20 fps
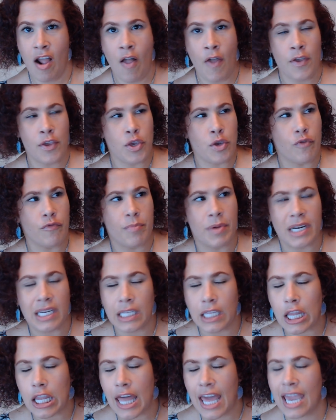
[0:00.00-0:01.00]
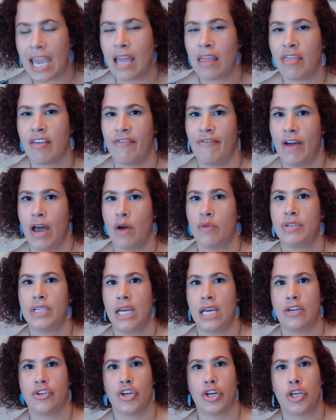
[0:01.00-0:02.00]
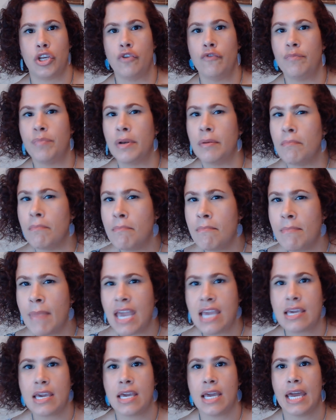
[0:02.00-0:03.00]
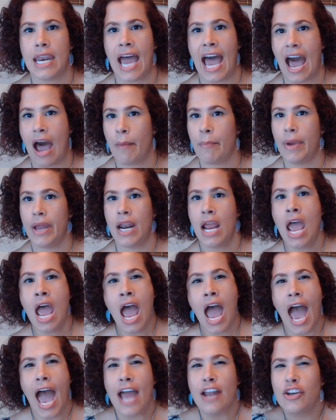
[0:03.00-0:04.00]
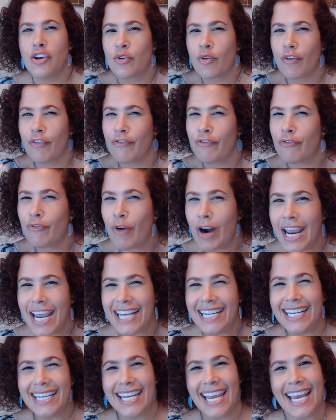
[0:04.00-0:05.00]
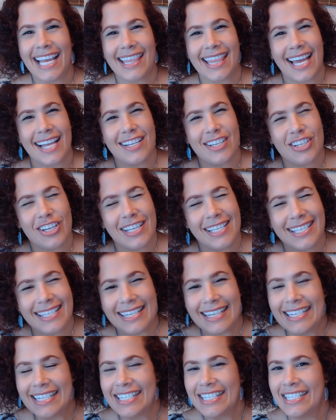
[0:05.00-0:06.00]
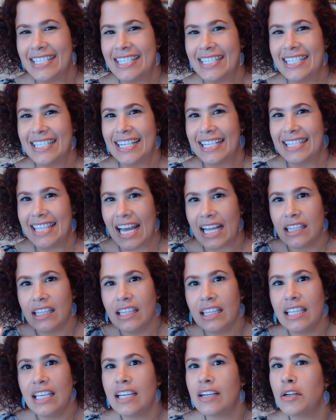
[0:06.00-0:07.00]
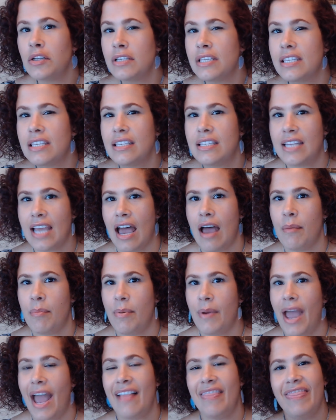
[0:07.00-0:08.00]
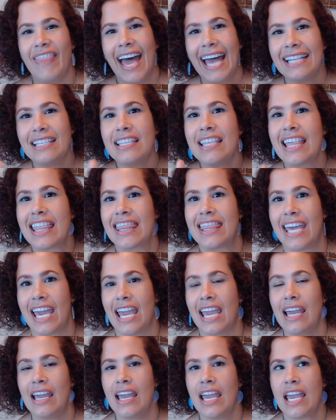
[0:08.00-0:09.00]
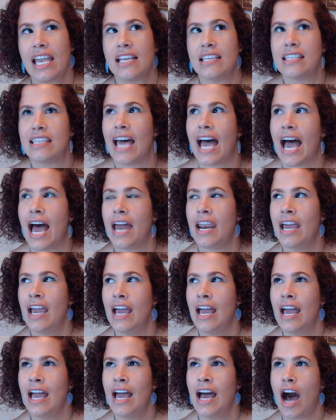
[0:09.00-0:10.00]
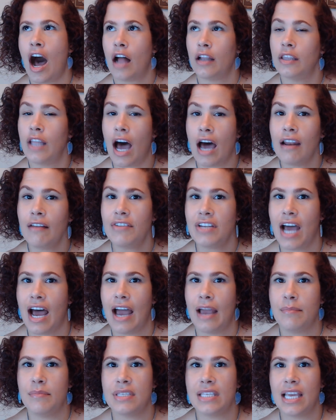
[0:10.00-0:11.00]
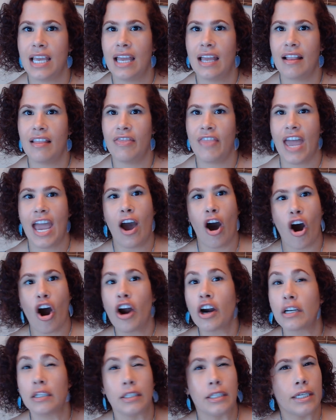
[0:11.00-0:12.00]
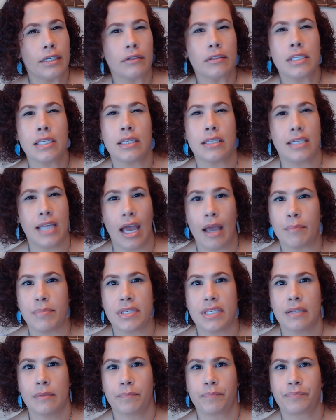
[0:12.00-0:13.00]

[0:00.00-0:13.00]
You've been laying the foundation, you've been making it happen, and you're afraid to take that just that little step. And that's the thing is that a lot of times they are little steps.